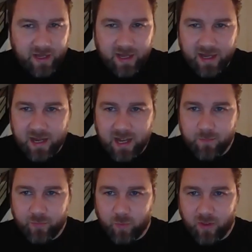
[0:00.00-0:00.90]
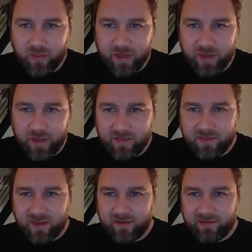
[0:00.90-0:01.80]
Leigh, one thing here,
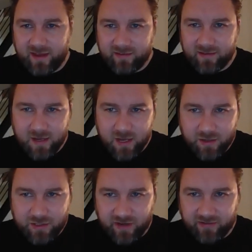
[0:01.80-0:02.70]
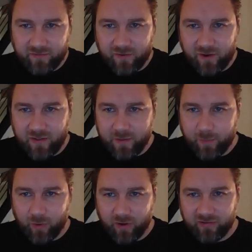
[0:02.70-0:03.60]
it says justify that
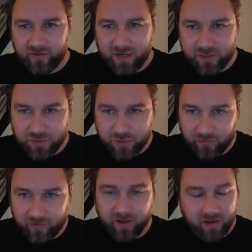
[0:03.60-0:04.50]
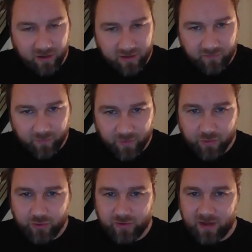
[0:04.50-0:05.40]
employers' national insurance are deducted from the
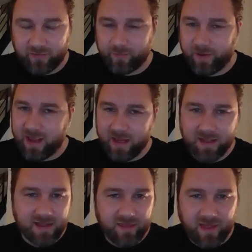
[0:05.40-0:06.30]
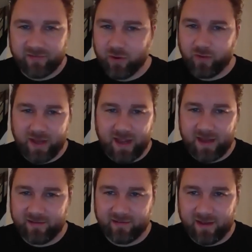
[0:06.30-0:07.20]
contractor's pay. That's not the
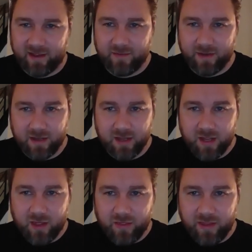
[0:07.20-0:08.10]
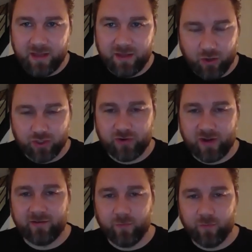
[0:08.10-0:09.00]
case, is it? I mean, the
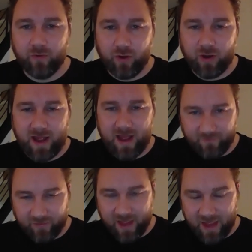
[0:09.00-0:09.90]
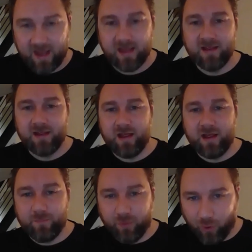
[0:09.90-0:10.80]
contractor will not have their
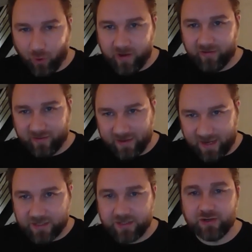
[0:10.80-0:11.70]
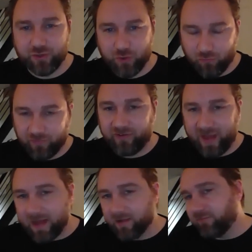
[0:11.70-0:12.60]
employer's national insurance
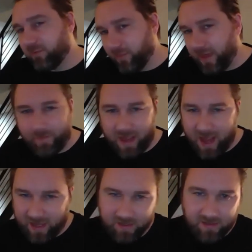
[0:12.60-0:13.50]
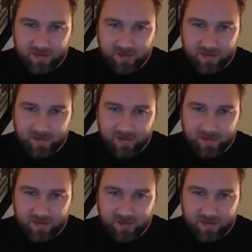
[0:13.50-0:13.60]
taken from their pay.